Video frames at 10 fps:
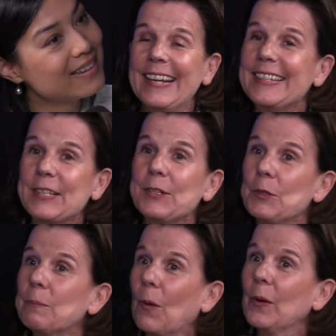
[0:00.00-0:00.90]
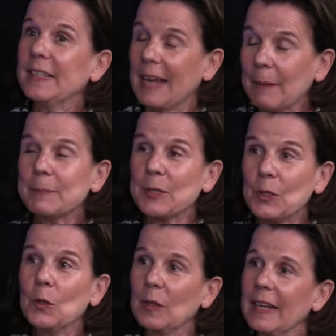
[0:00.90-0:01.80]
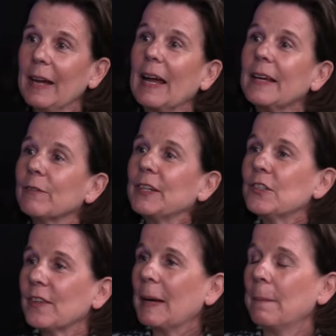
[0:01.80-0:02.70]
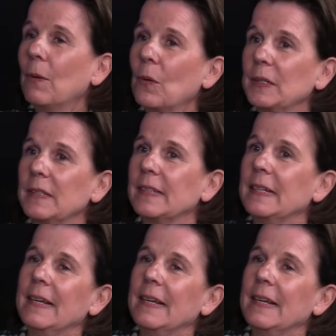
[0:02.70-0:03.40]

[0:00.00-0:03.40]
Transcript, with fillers: it's a good point absolutely i reached that point